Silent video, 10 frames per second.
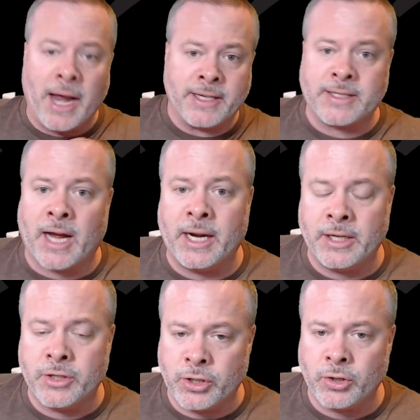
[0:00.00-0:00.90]

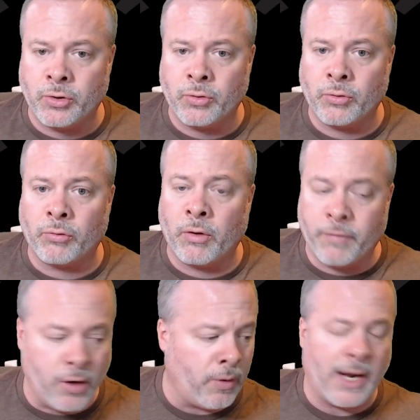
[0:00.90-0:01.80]
decided to
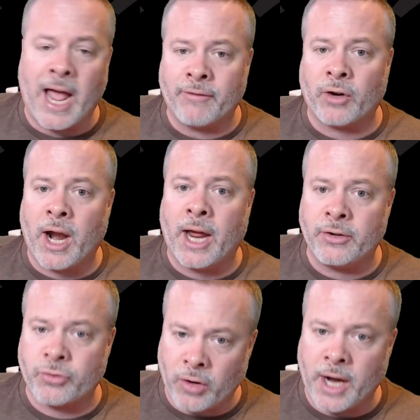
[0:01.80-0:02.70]
review it after I
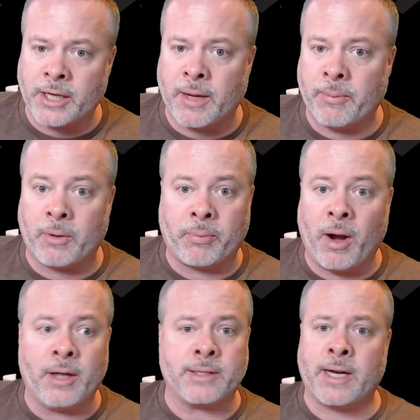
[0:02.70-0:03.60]
had tried a couple of their
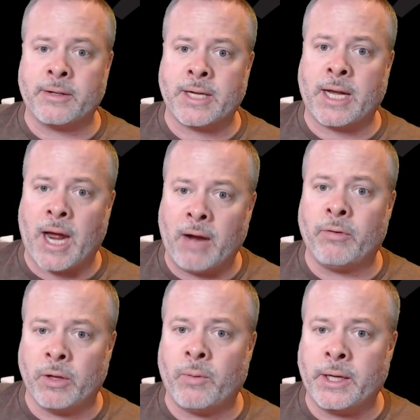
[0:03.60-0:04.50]
products, and I was like, I
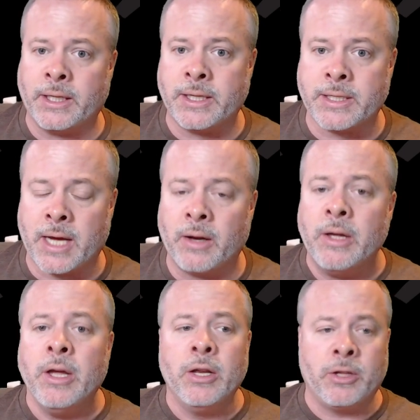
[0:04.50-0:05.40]
really want to get this out
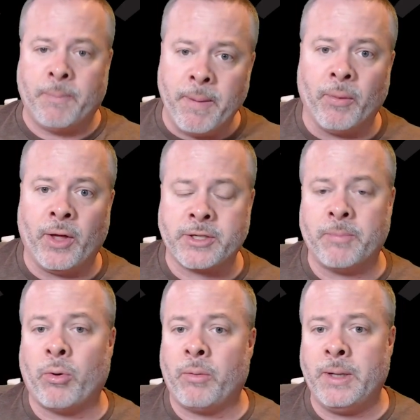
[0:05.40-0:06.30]
to the people that
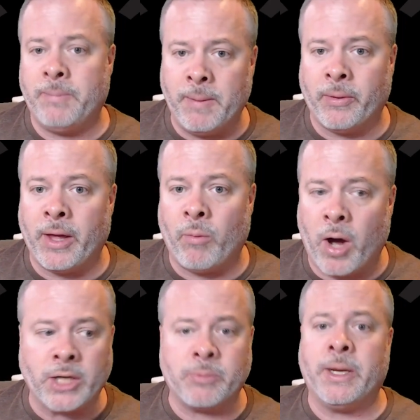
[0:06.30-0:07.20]
support me and people that
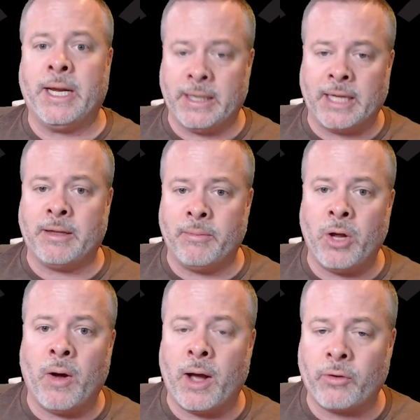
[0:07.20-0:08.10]
watch me and let them
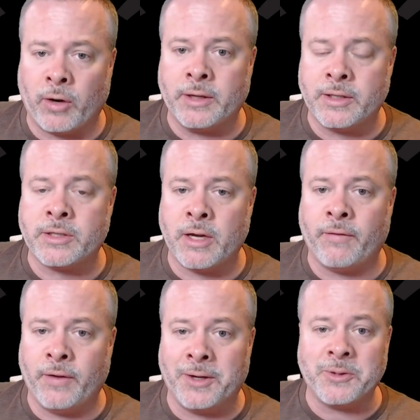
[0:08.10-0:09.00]
know how great this
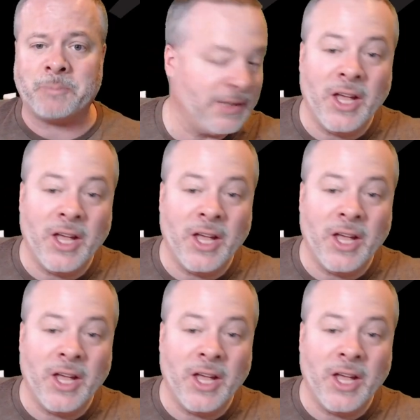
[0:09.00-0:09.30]
stuff is.